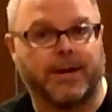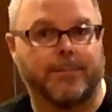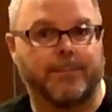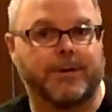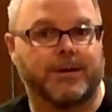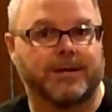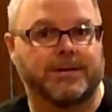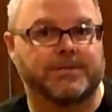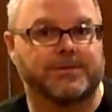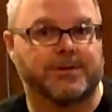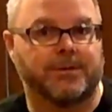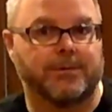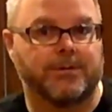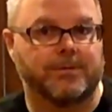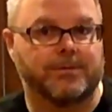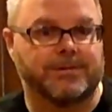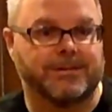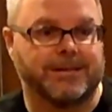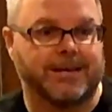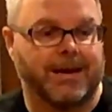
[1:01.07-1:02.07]
I'm going to show
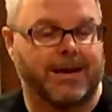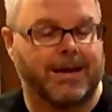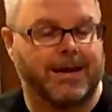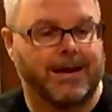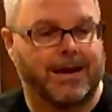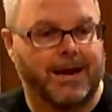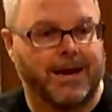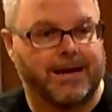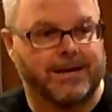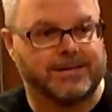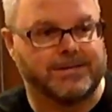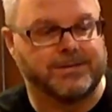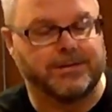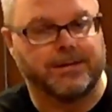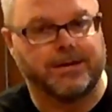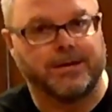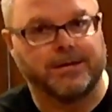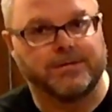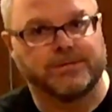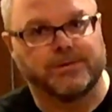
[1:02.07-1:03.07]
you today
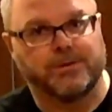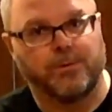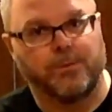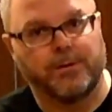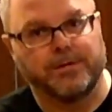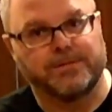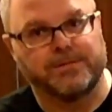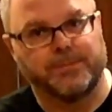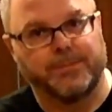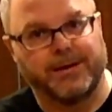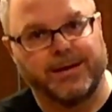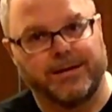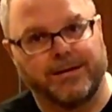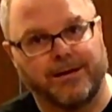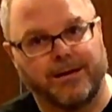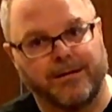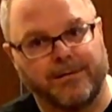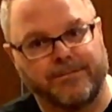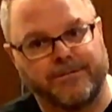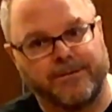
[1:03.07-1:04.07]
actually is going to be
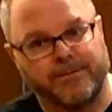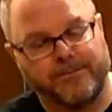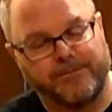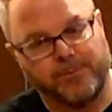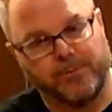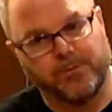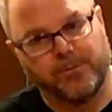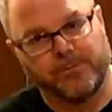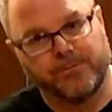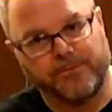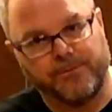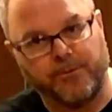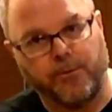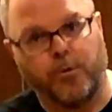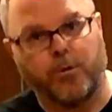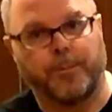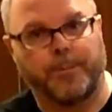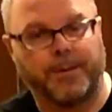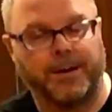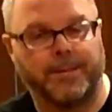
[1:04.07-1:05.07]
enough for
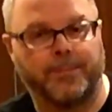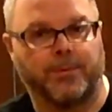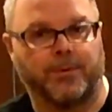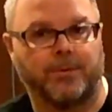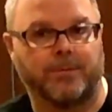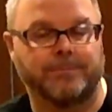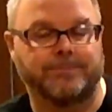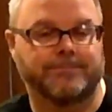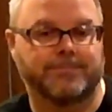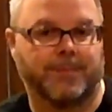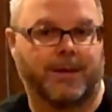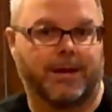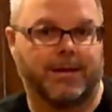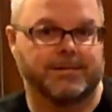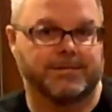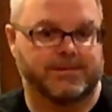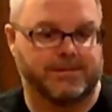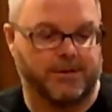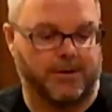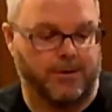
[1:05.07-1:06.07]
4 people.
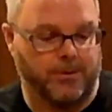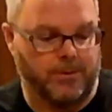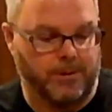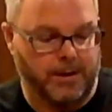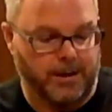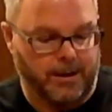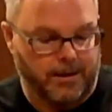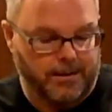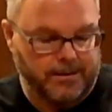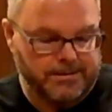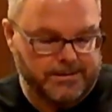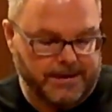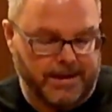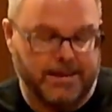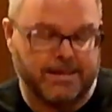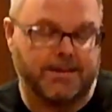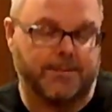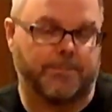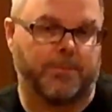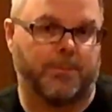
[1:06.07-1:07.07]
And so
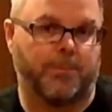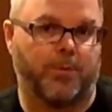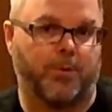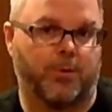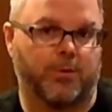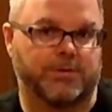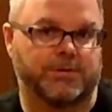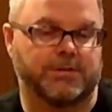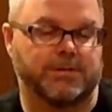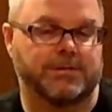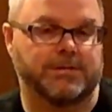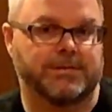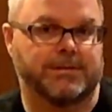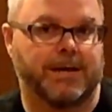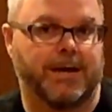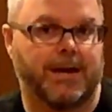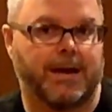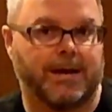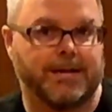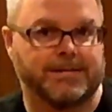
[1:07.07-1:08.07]
take the proportions
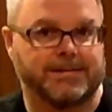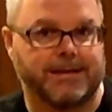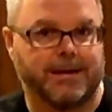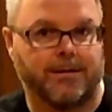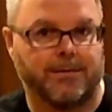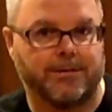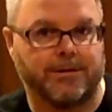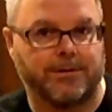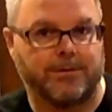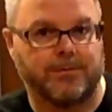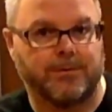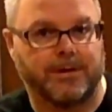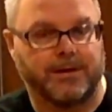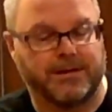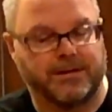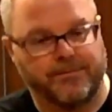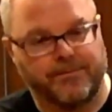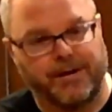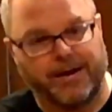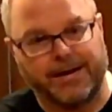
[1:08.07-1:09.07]
that I tell you and
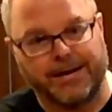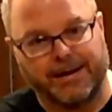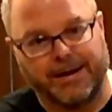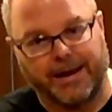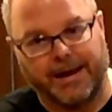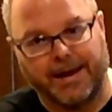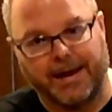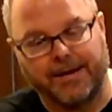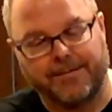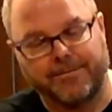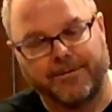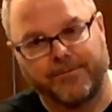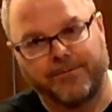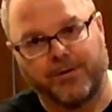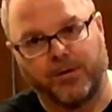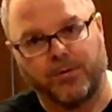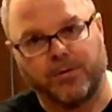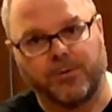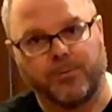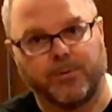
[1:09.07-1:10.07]
divide it in half if
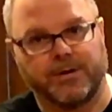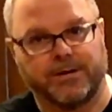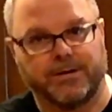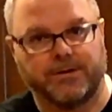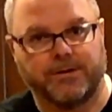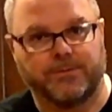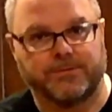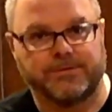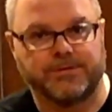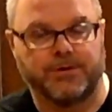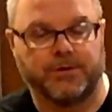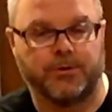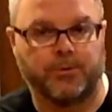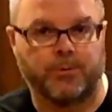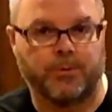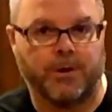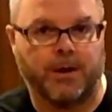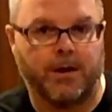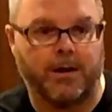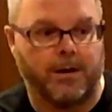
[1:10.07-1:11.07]
you only want to do
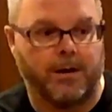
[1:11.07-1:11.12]
2.